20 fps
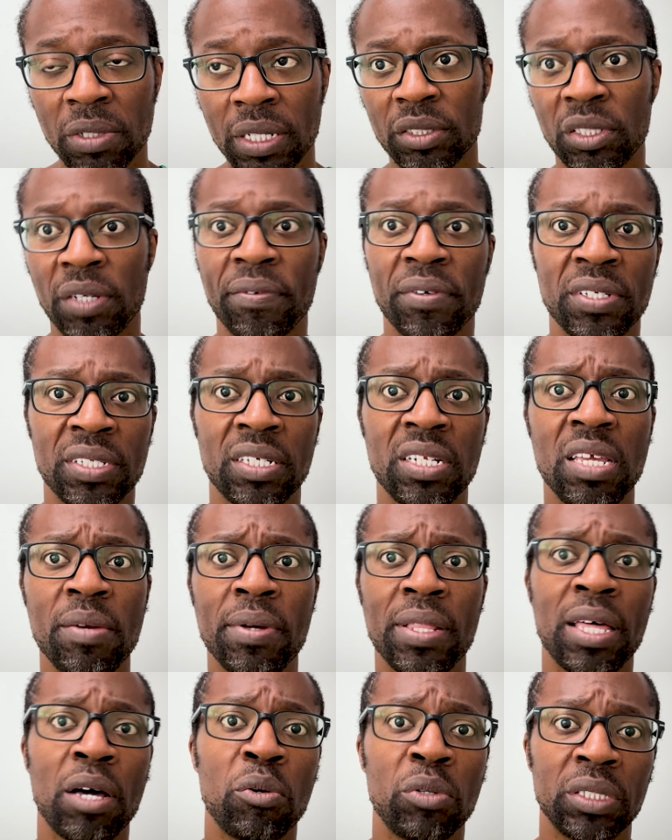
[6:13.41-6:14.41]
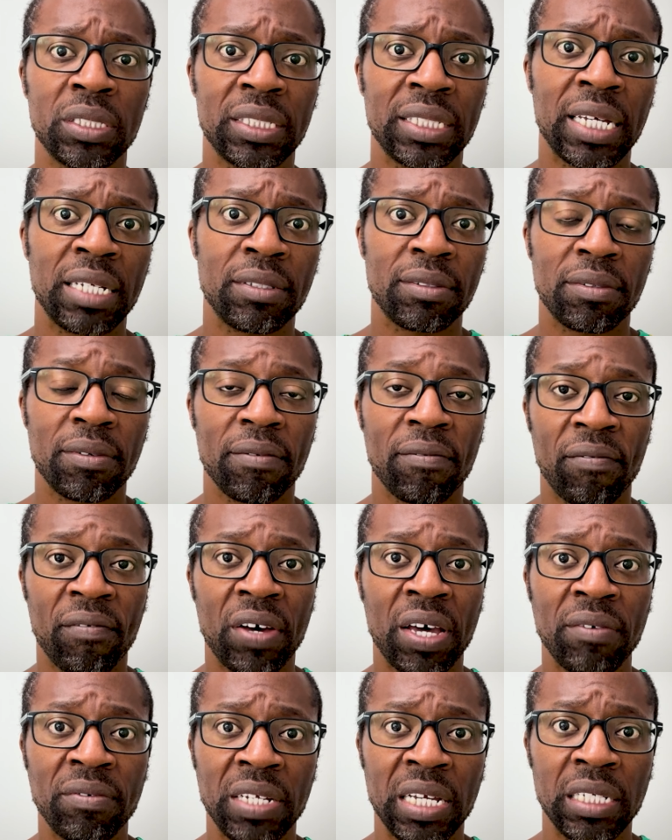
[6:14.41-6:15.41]
So if it was an email that was sent
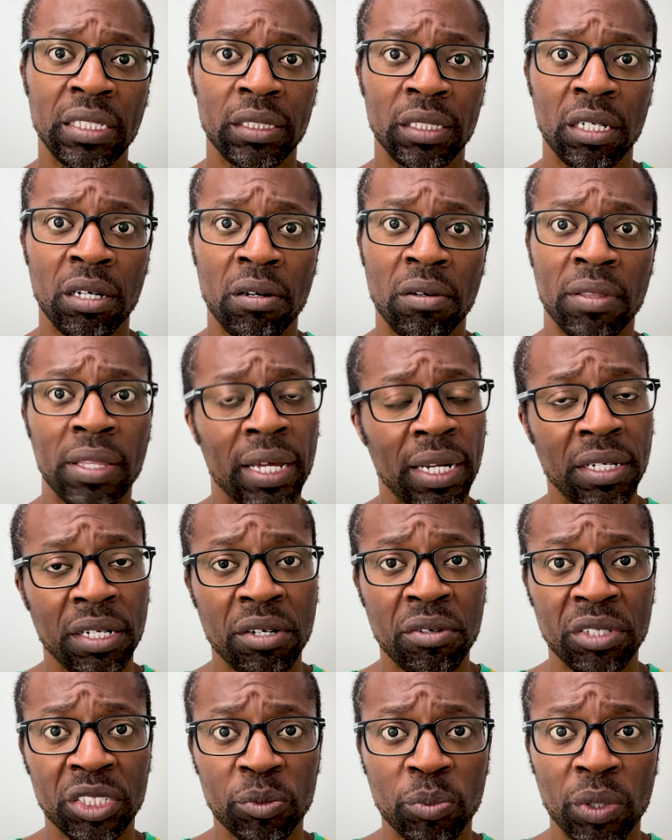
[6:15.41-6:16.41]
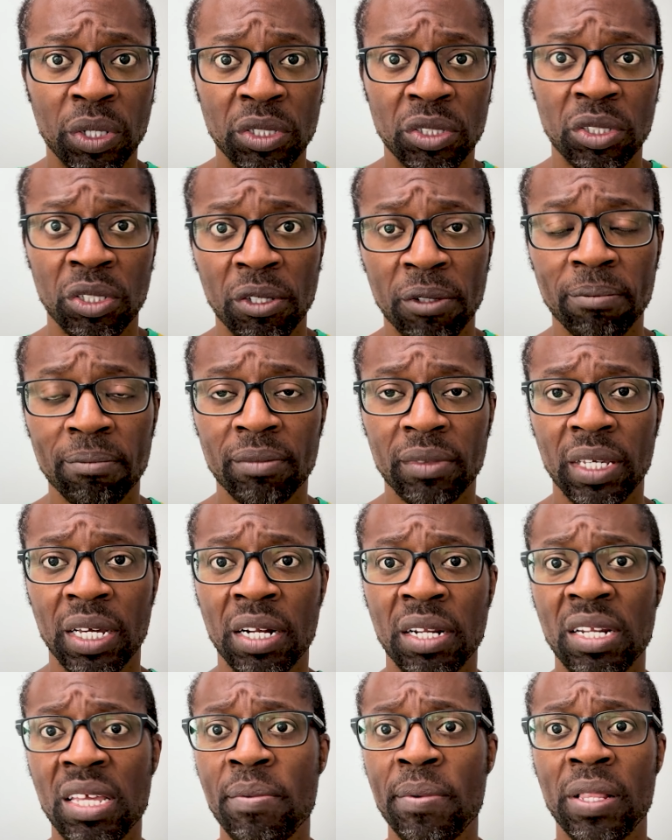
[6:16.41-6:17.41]
5 days ago that I didn't respond to, and
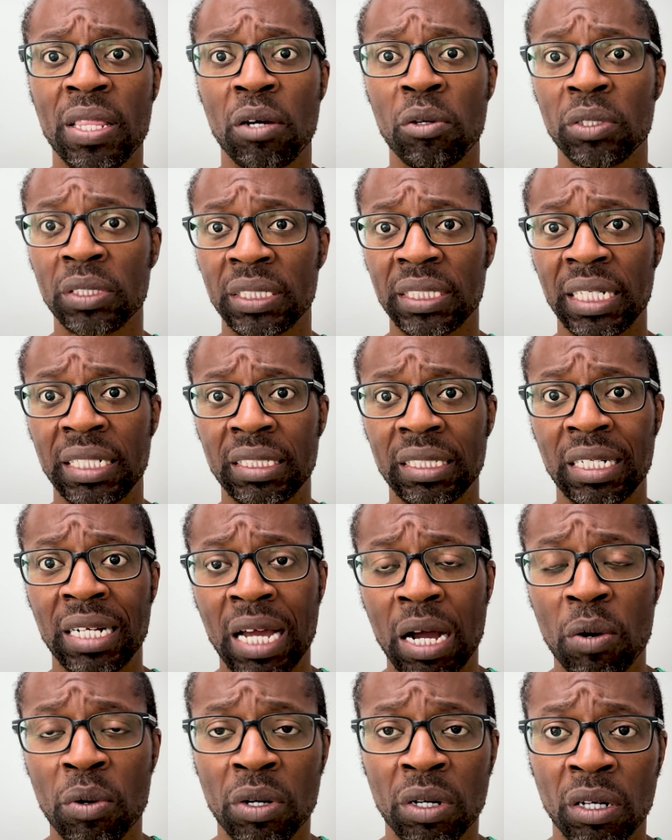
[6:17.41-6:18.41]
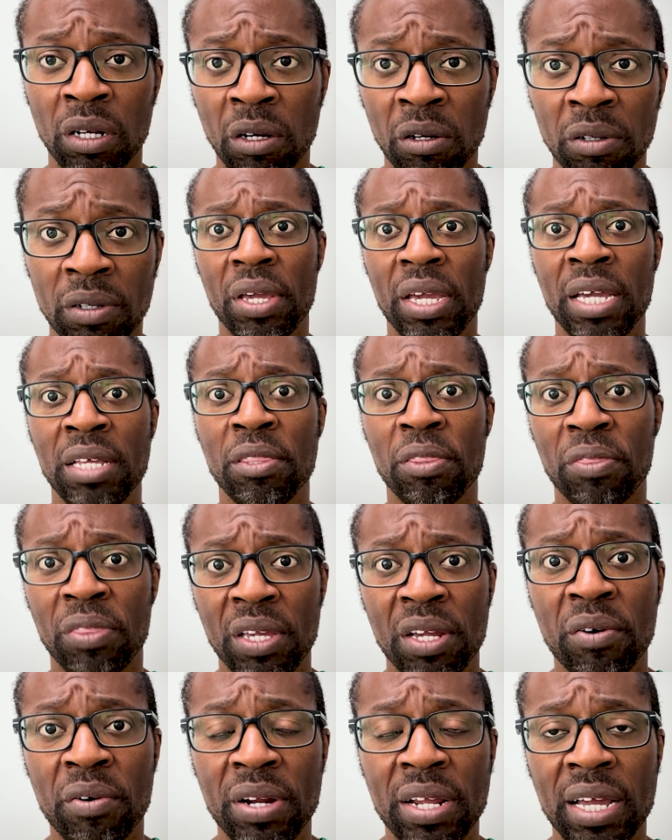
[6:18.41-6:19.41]
an email that was sent an hour ago, in
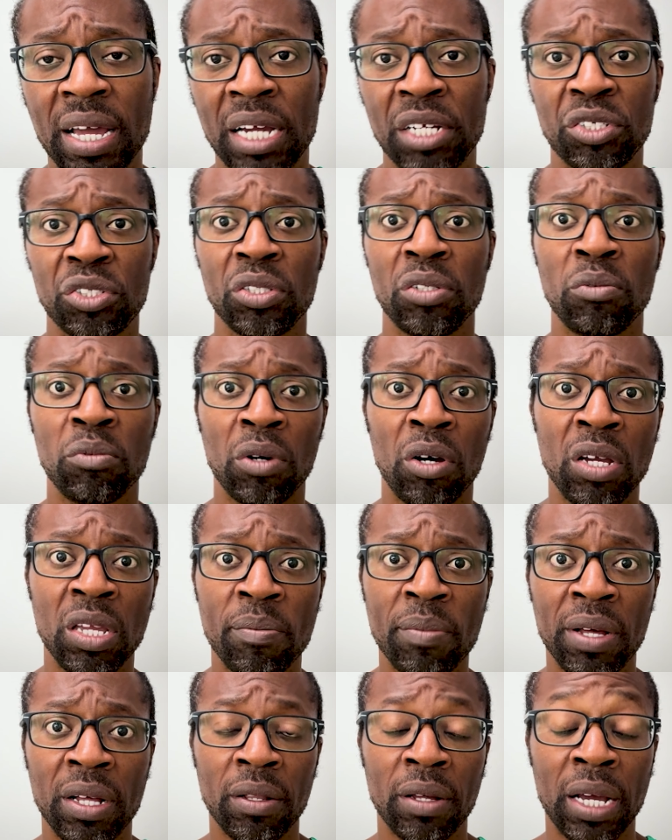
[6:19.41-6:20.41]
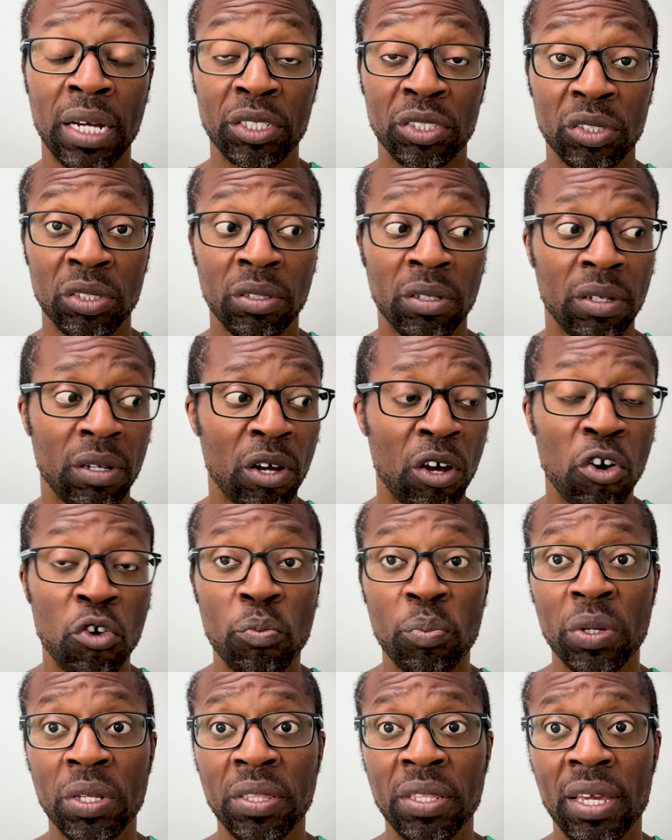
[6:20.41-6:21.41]
theory, I should
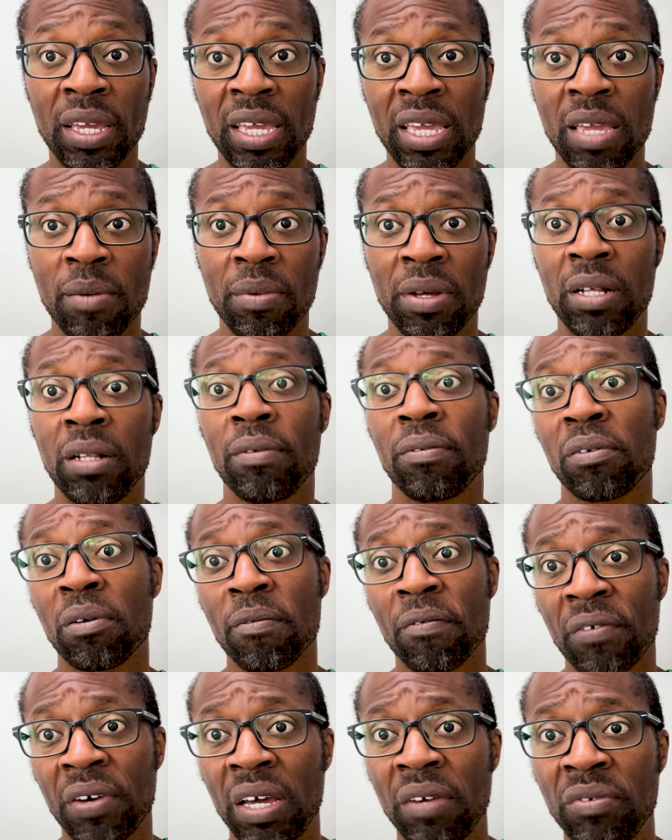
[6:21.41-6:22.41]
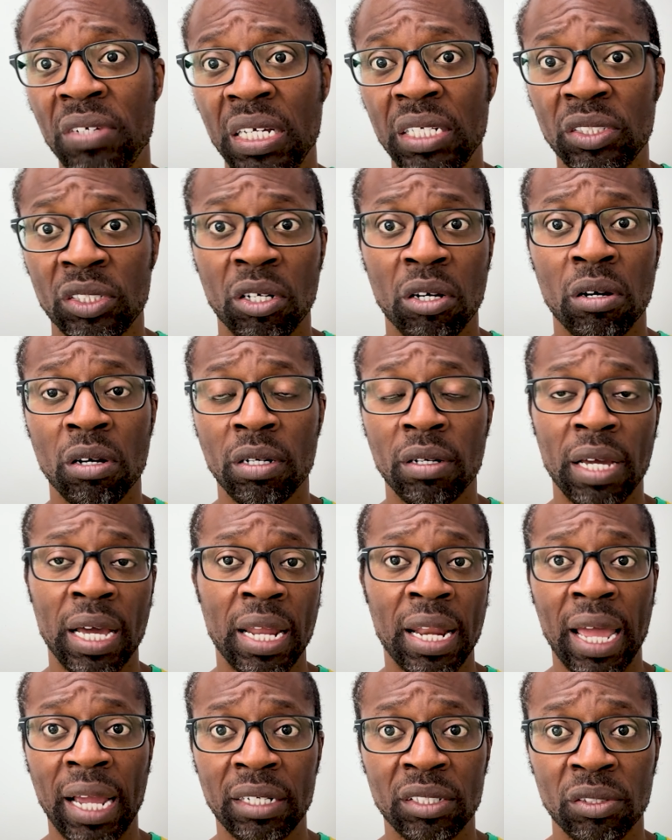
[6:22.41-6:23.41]
open the email from 5 days ago and
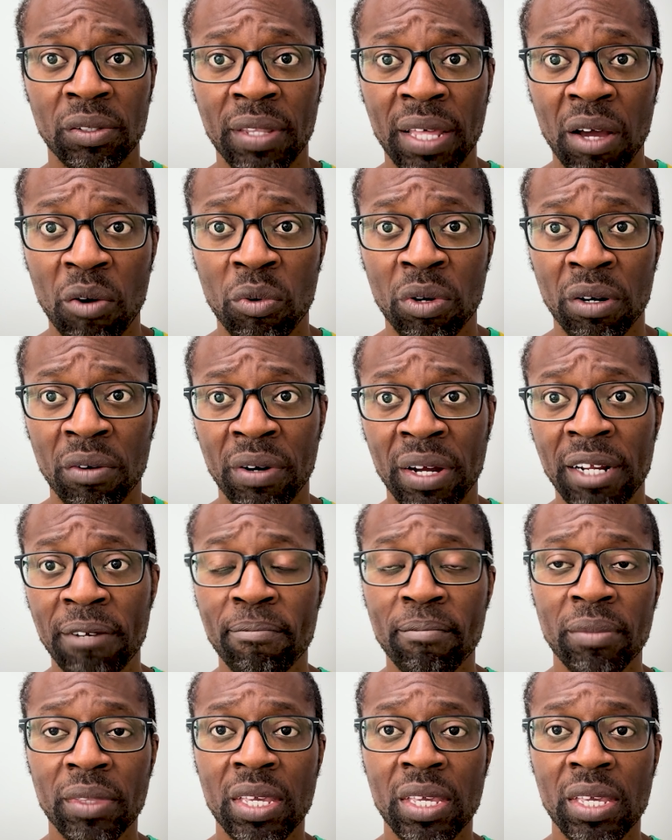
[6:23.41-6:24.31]
act on that one, right?